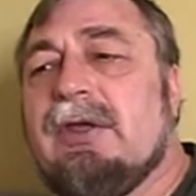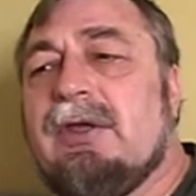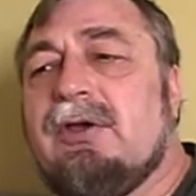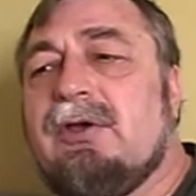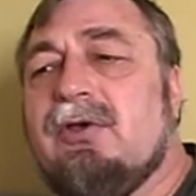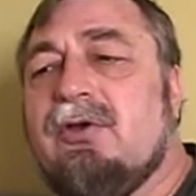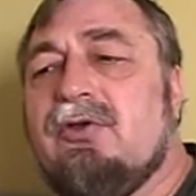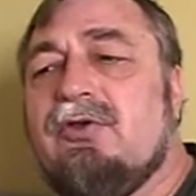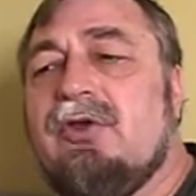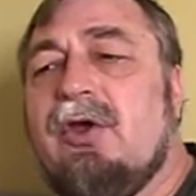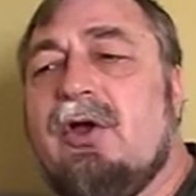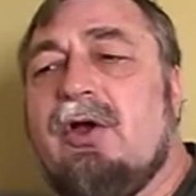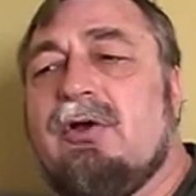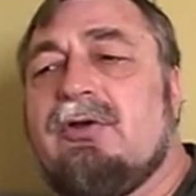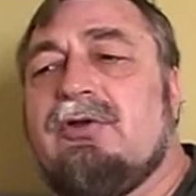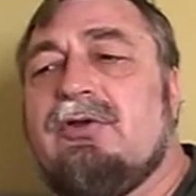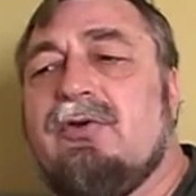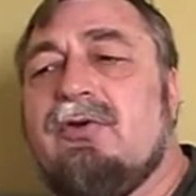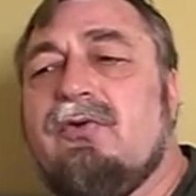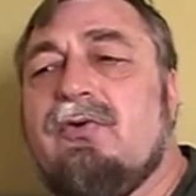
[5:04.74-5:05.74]
could
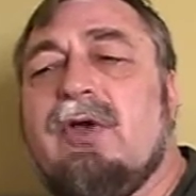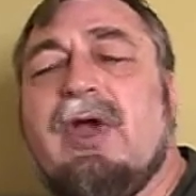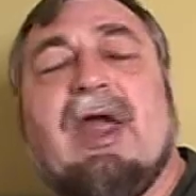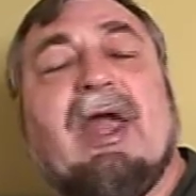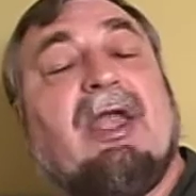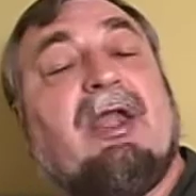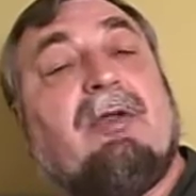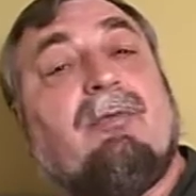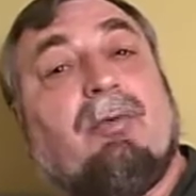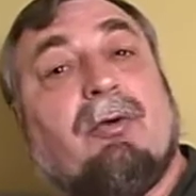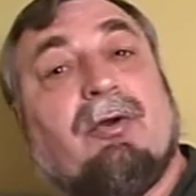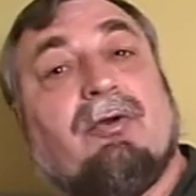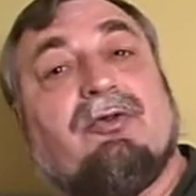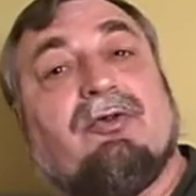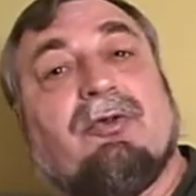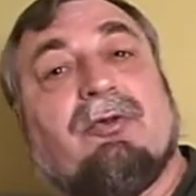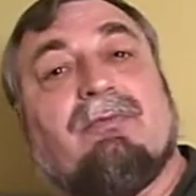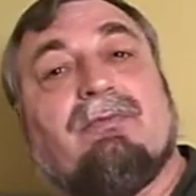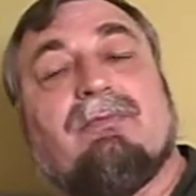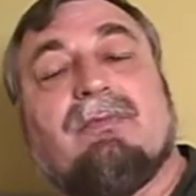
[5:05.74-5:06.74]
talk to any
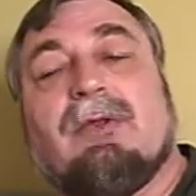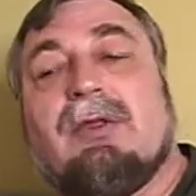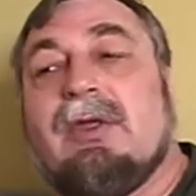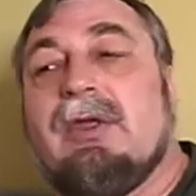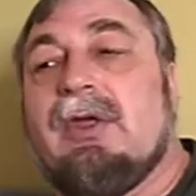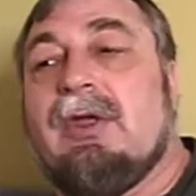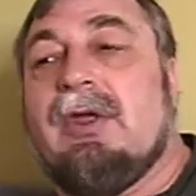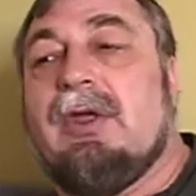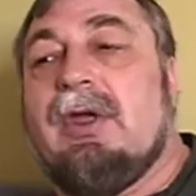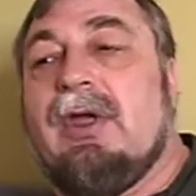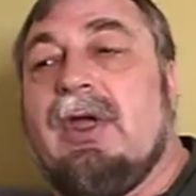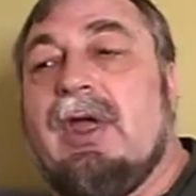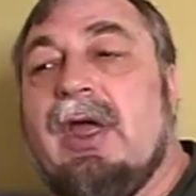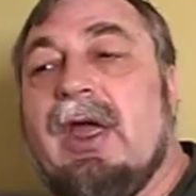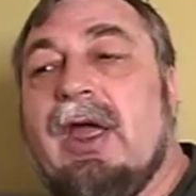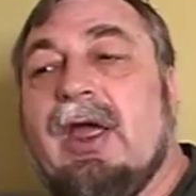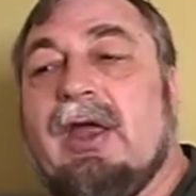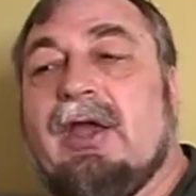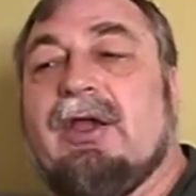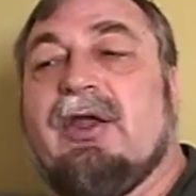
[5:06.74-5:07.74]
person
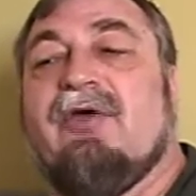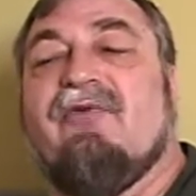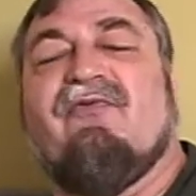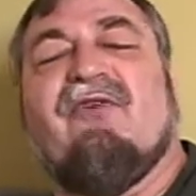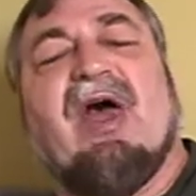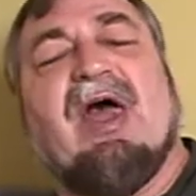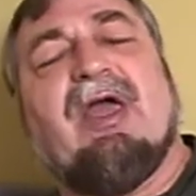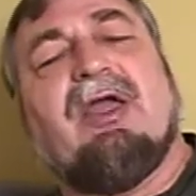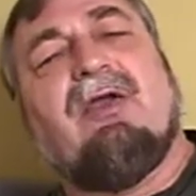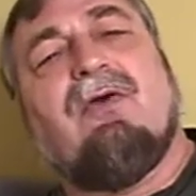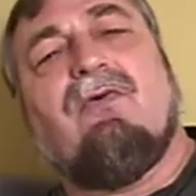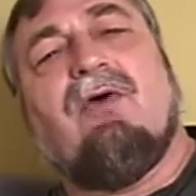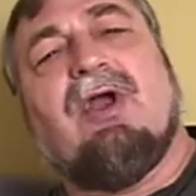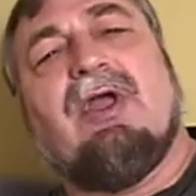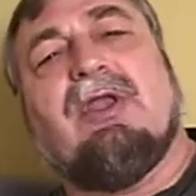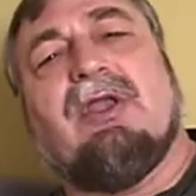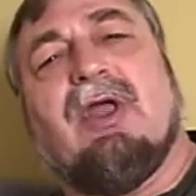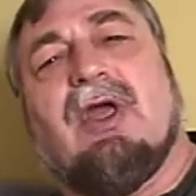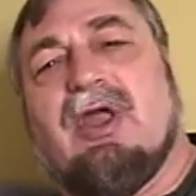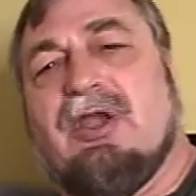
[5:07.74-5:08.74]
and
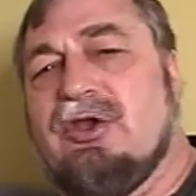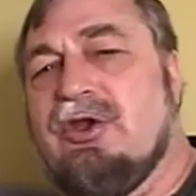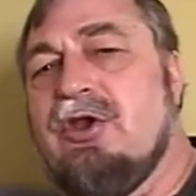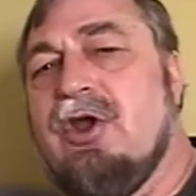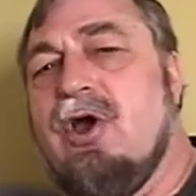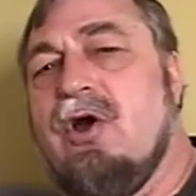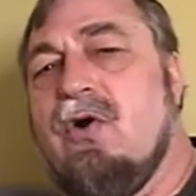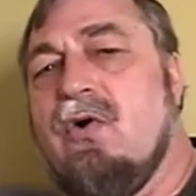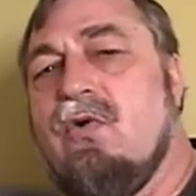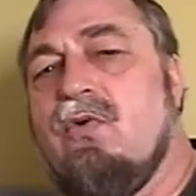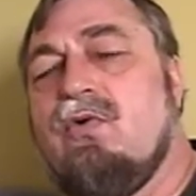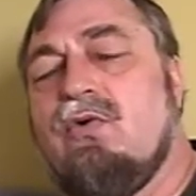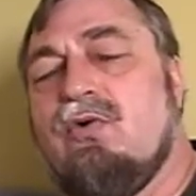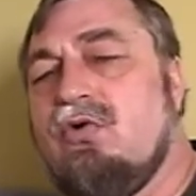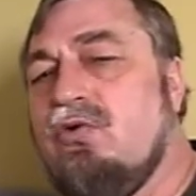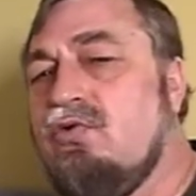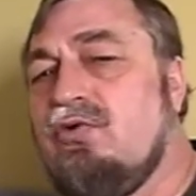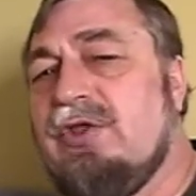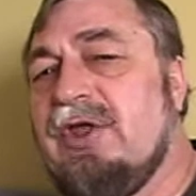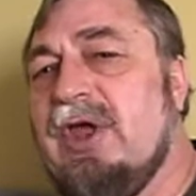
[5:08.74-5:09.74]
evaluate and know
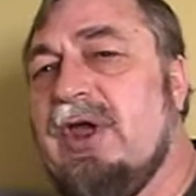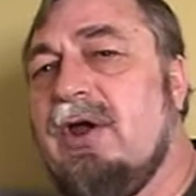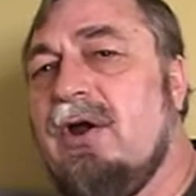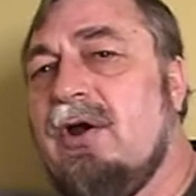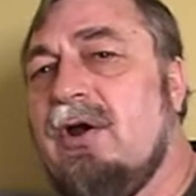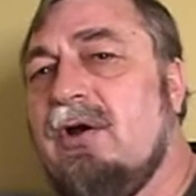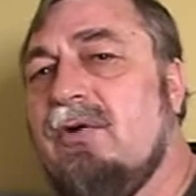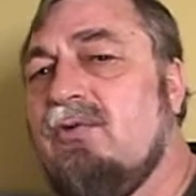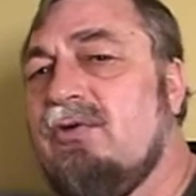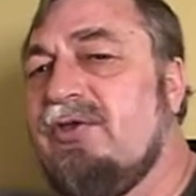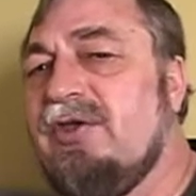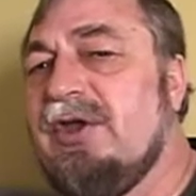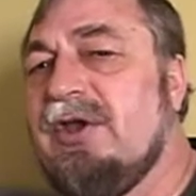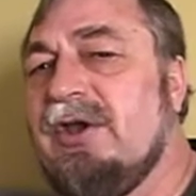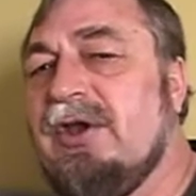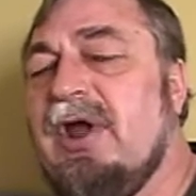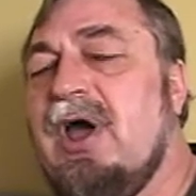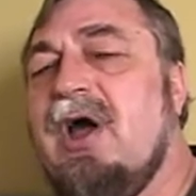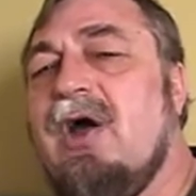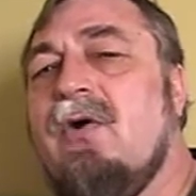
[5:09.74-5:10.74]
who they are within
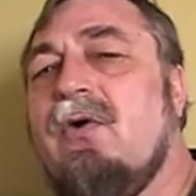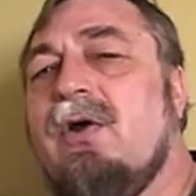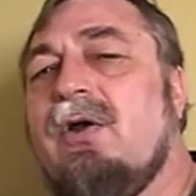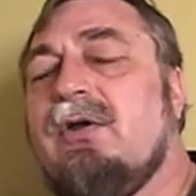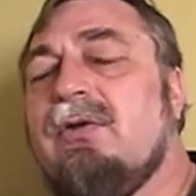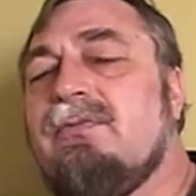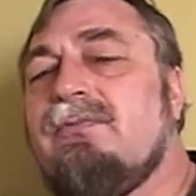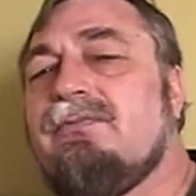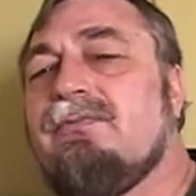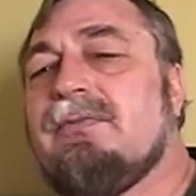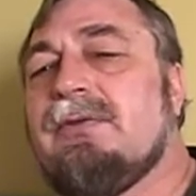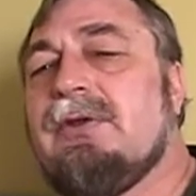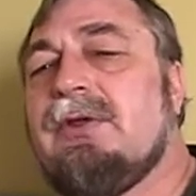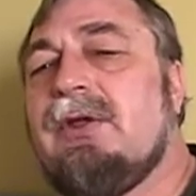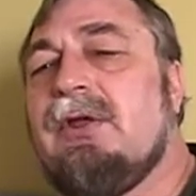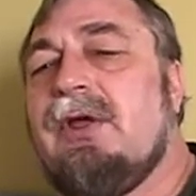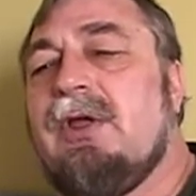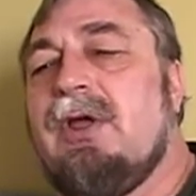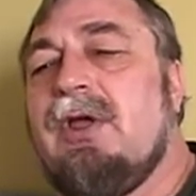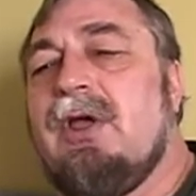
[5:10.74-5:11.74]
an hour.
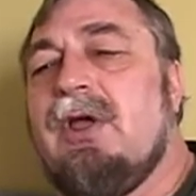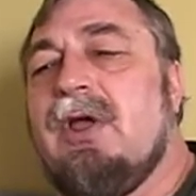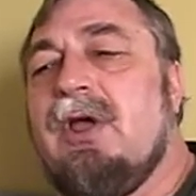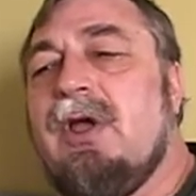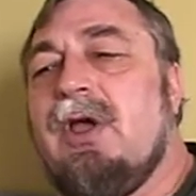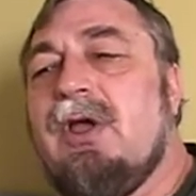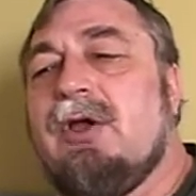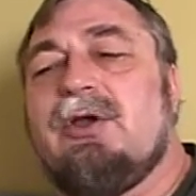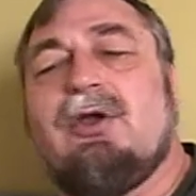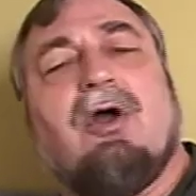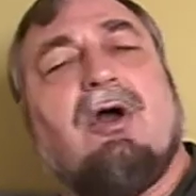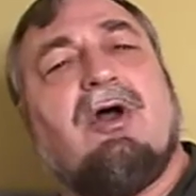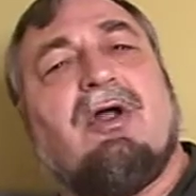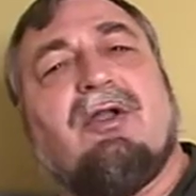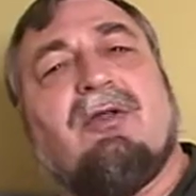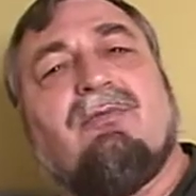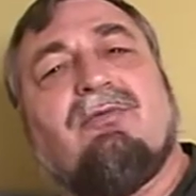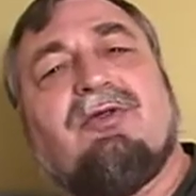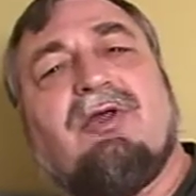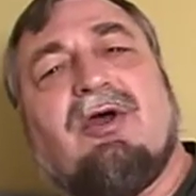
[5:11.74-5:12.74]
God
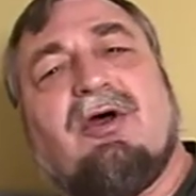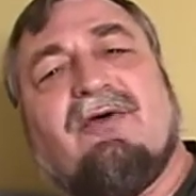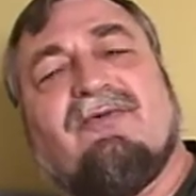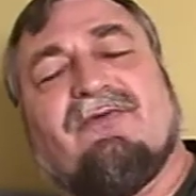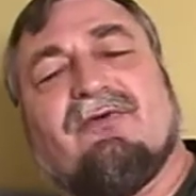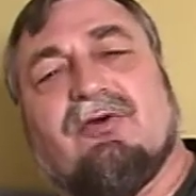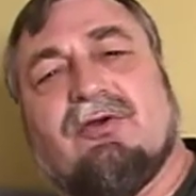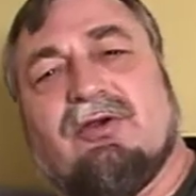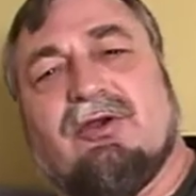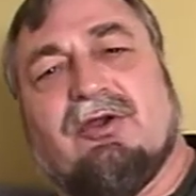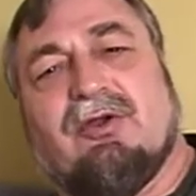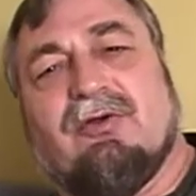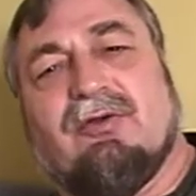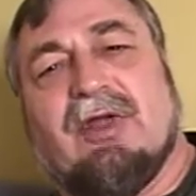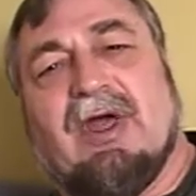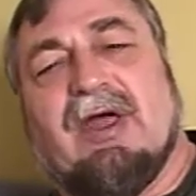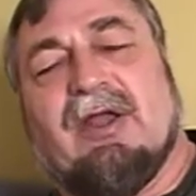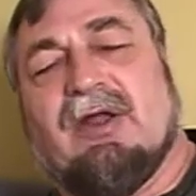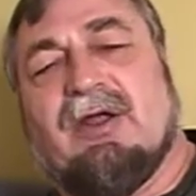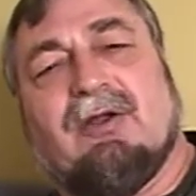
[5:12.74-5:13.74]
himself couldn't do
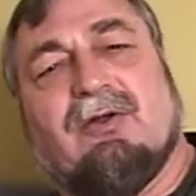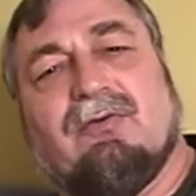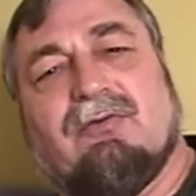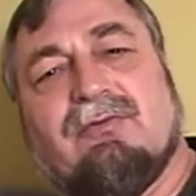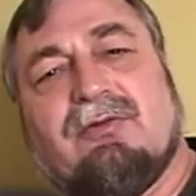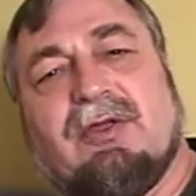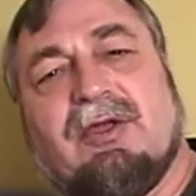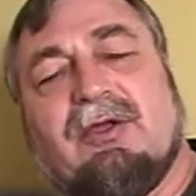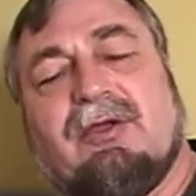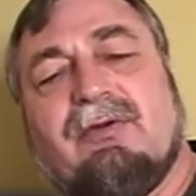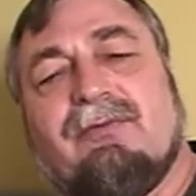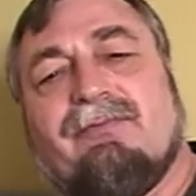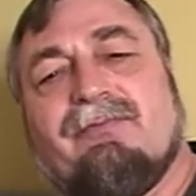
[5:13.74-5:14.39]
that, I don't think.